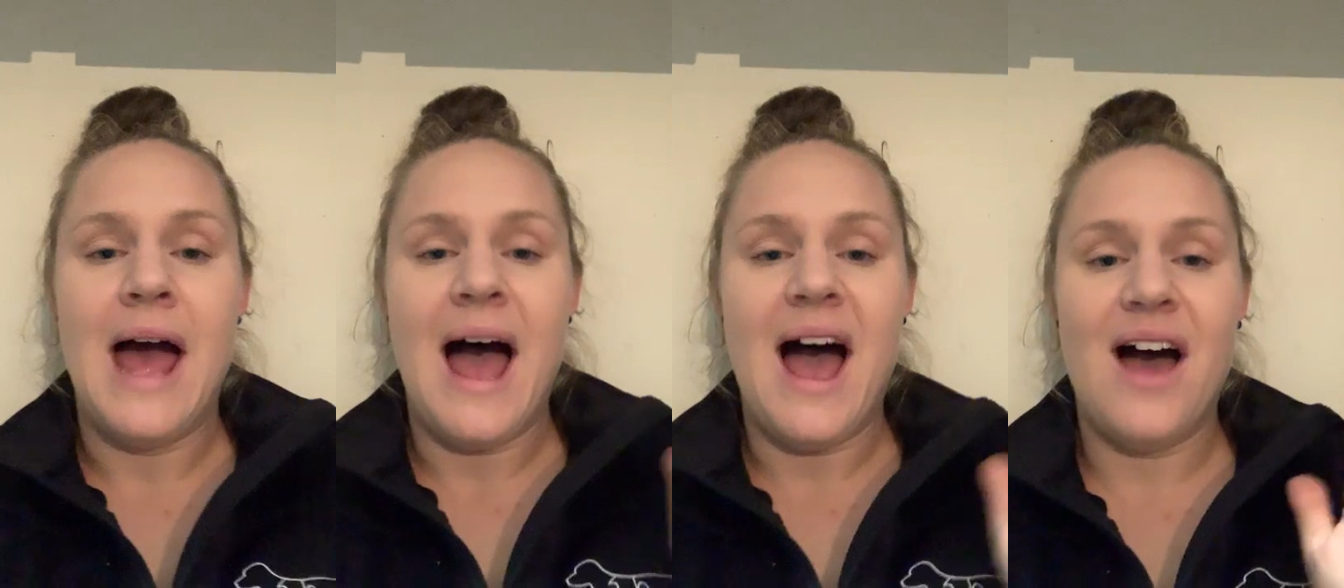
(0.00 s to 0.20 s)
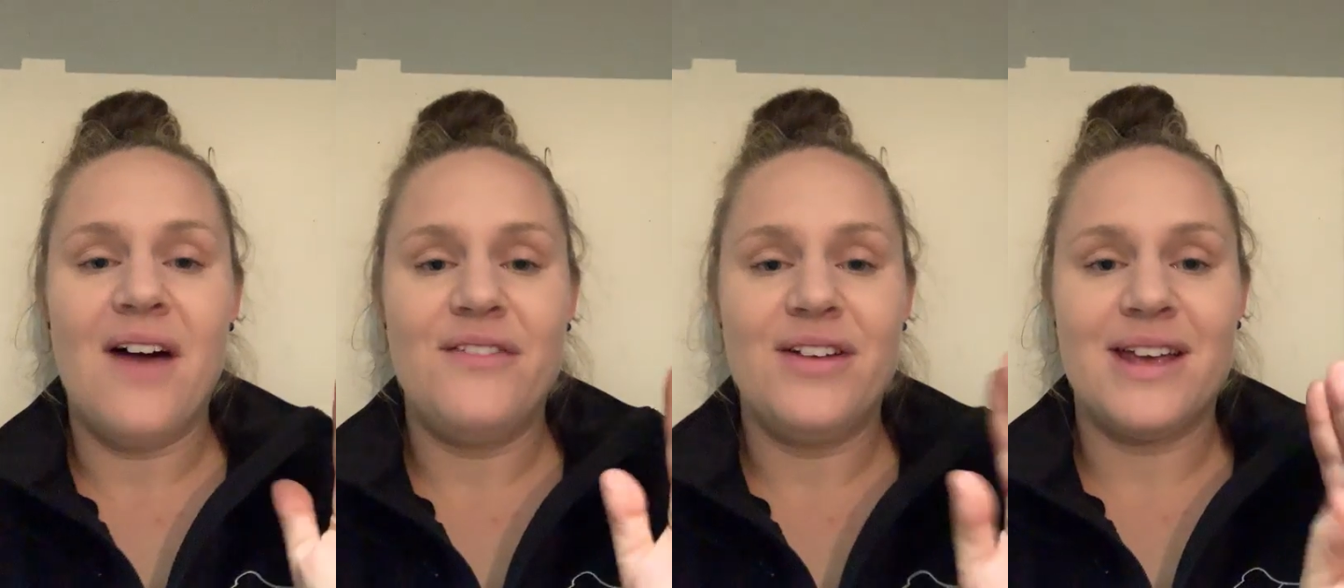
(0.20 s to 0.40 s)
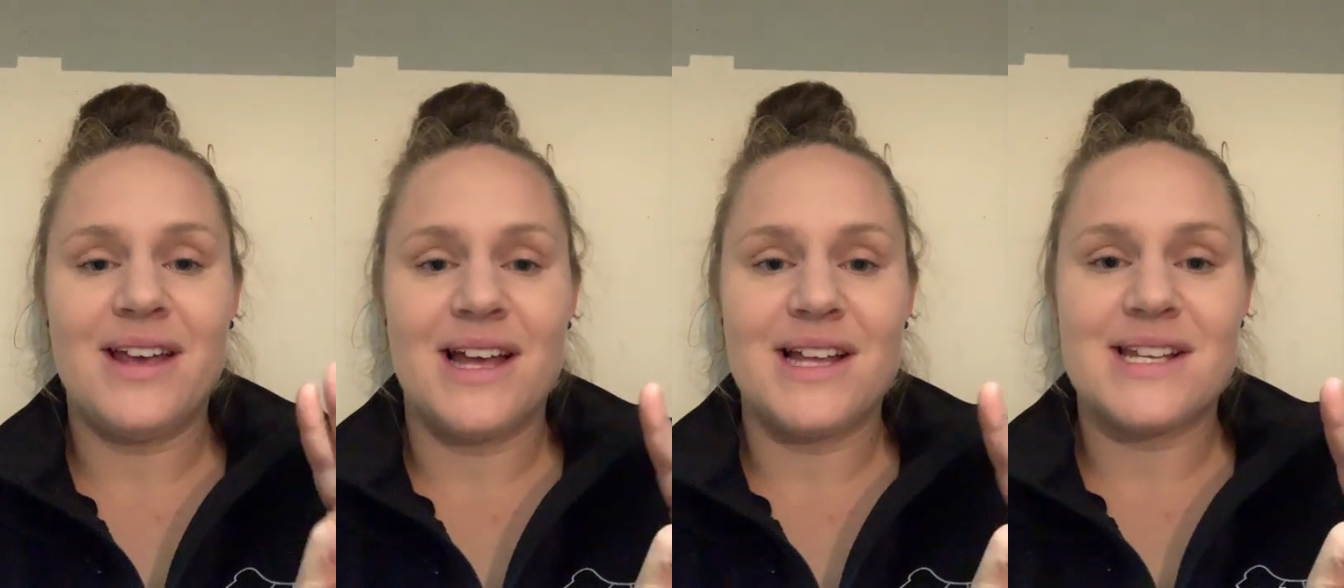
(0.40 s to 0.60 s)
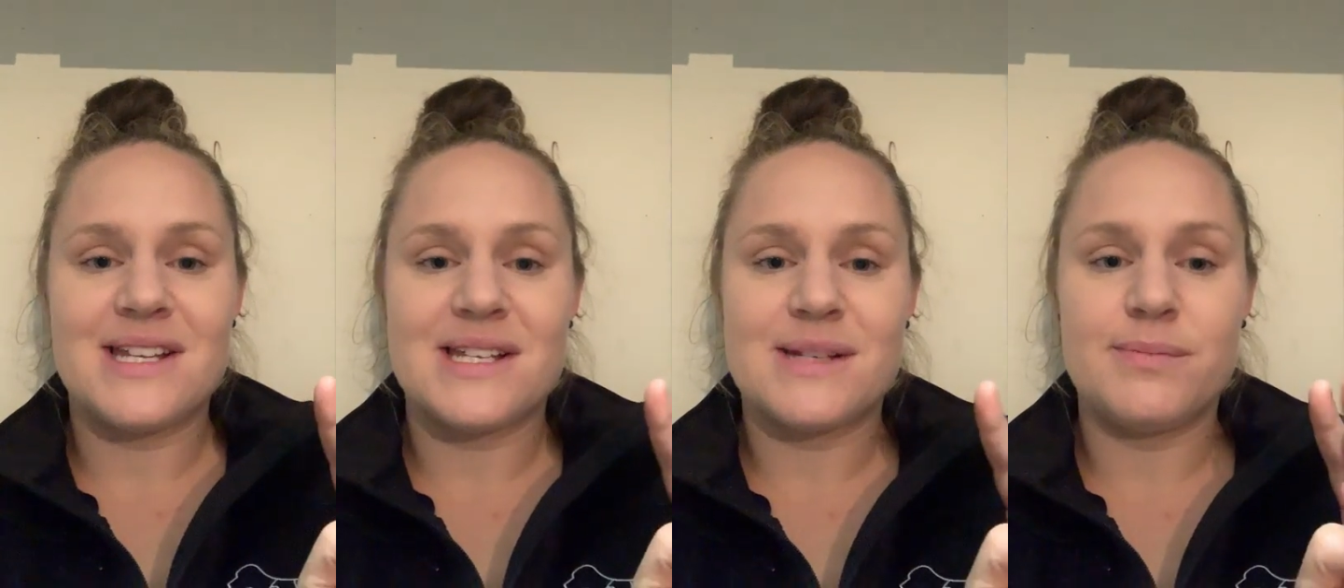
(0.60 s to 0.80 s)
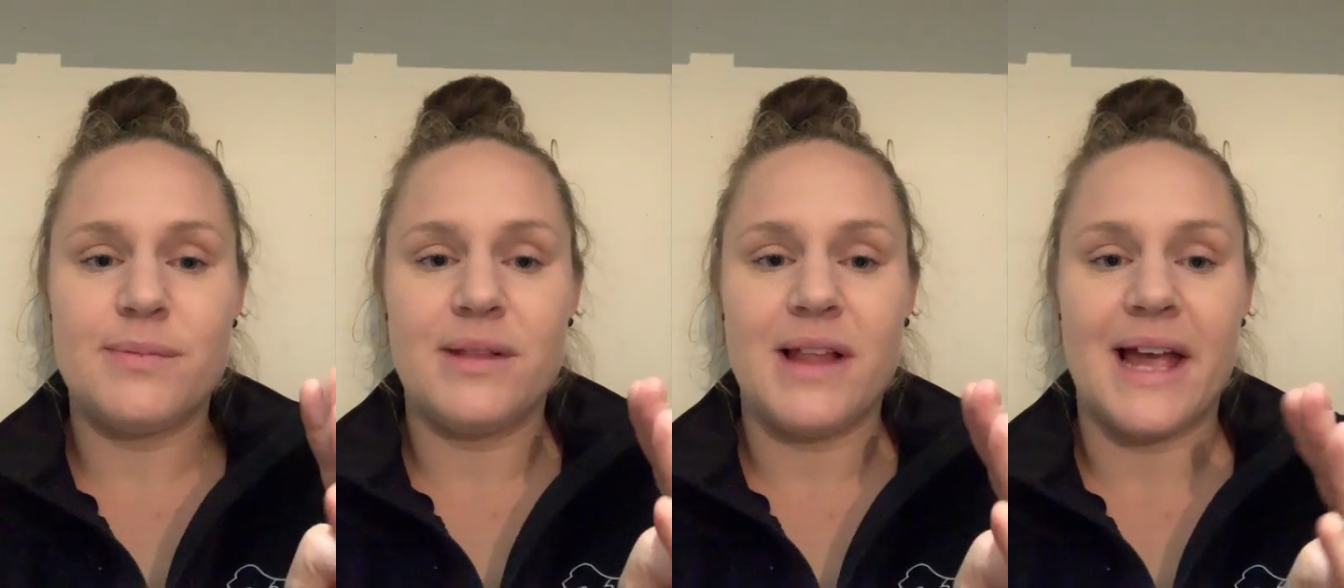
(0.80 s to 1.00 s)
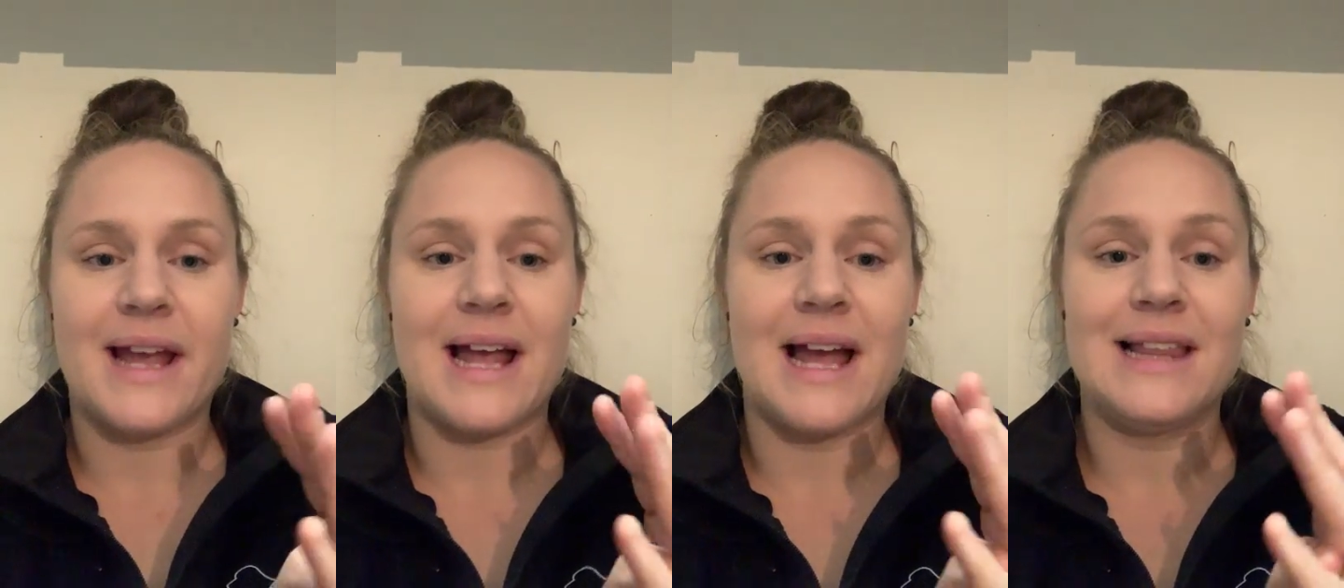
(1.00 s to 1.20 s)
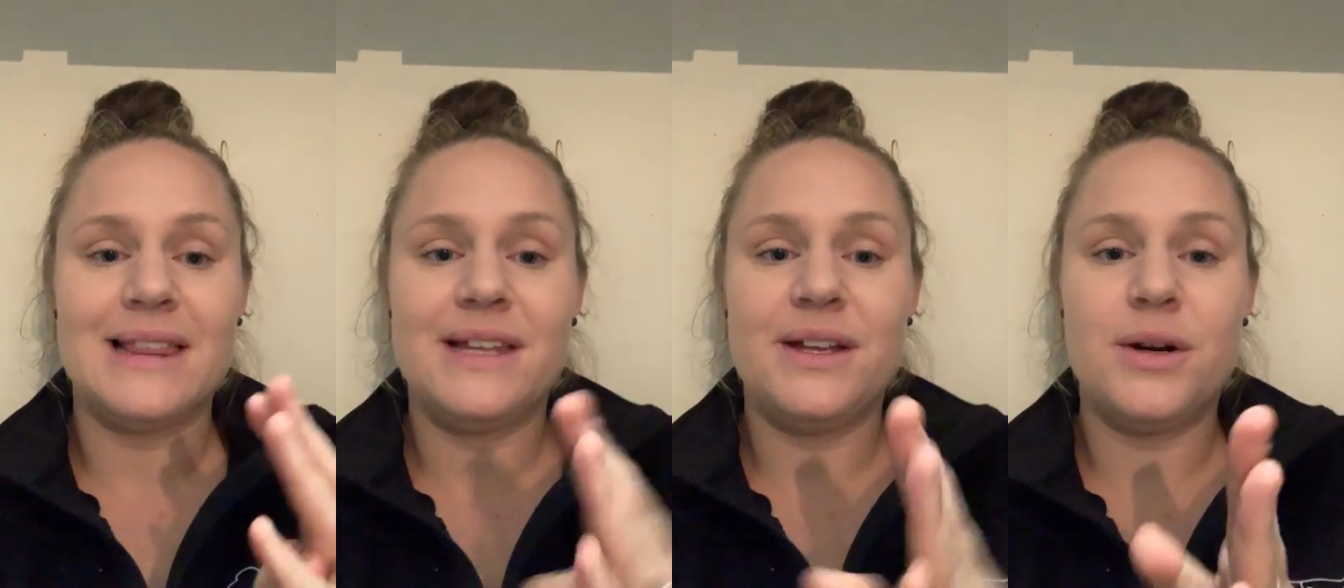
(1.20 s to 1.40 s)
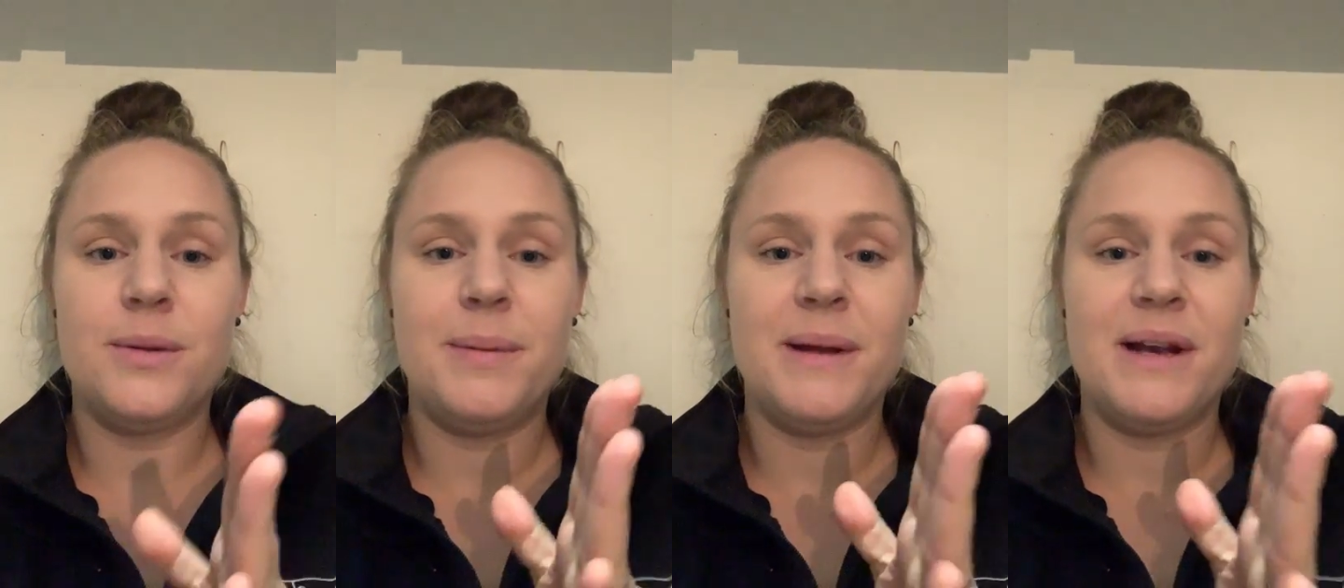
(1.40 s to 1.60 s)
having a
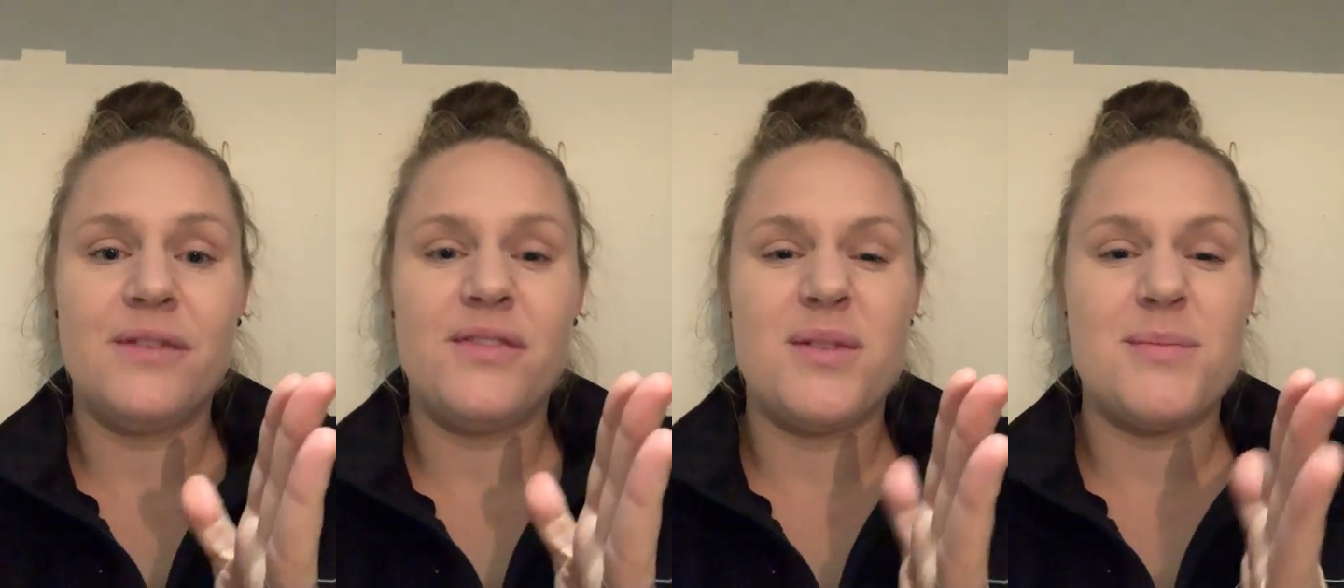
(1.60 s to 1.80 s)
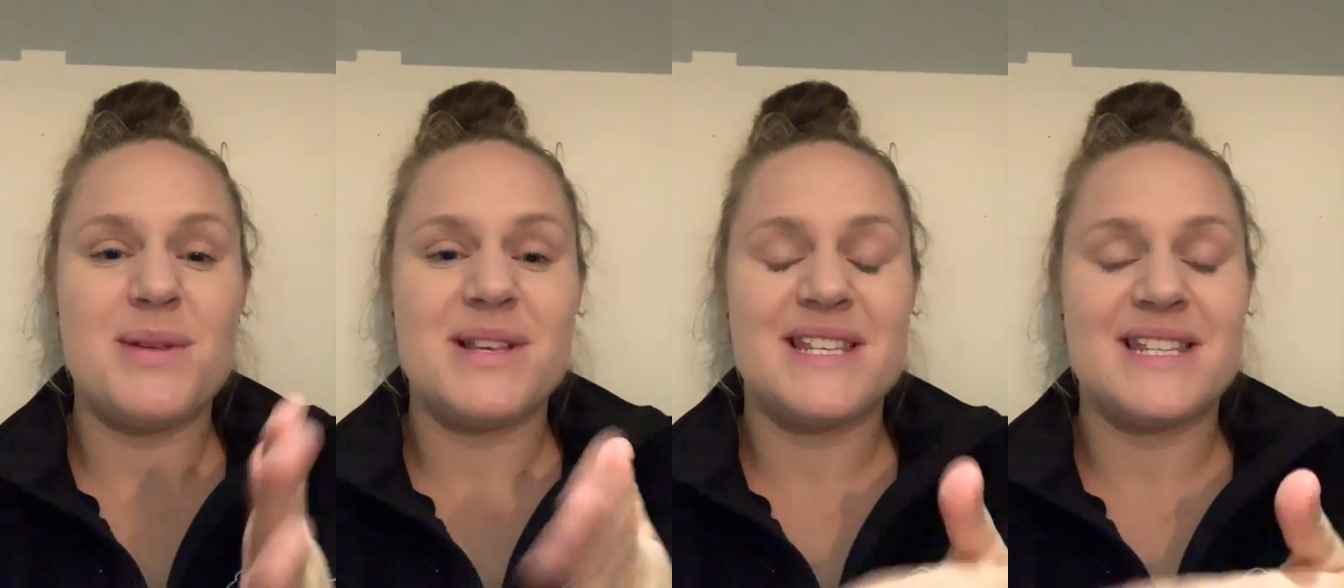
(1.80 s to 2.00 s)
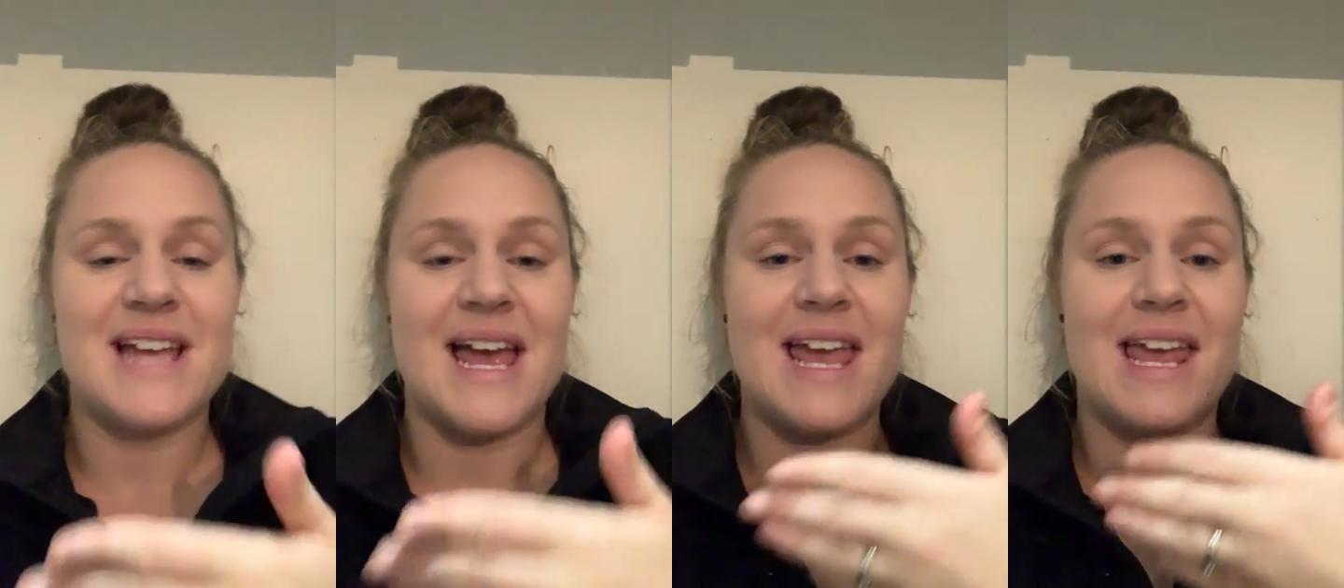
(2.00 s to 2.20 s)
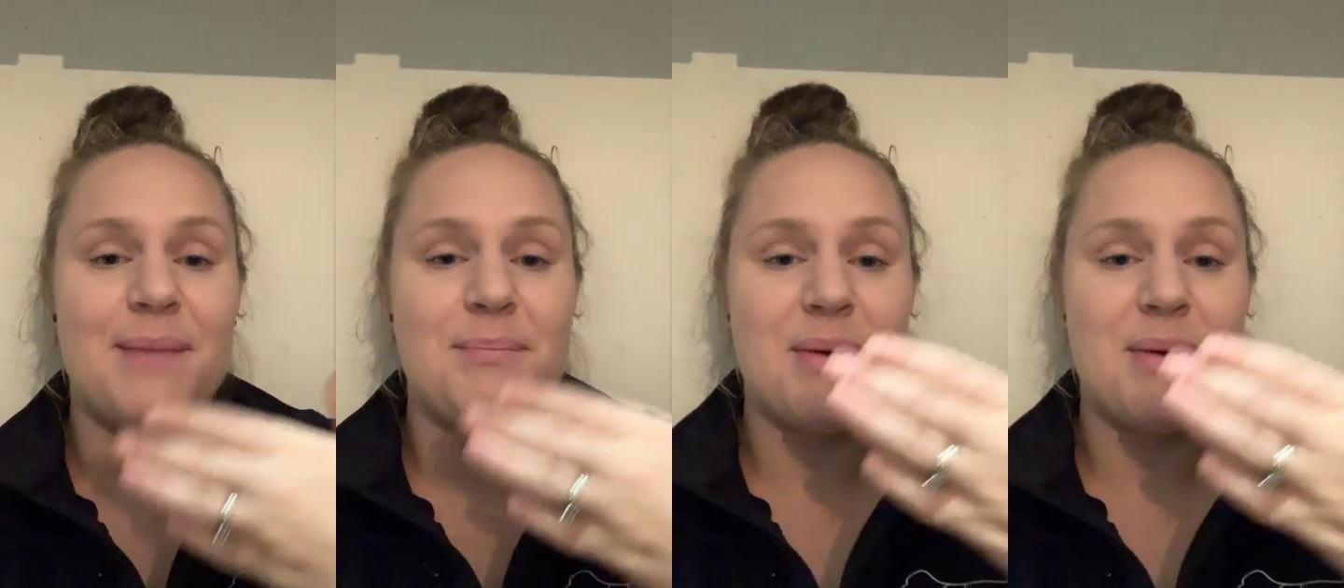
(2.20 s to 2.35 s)
little bit of a mistake,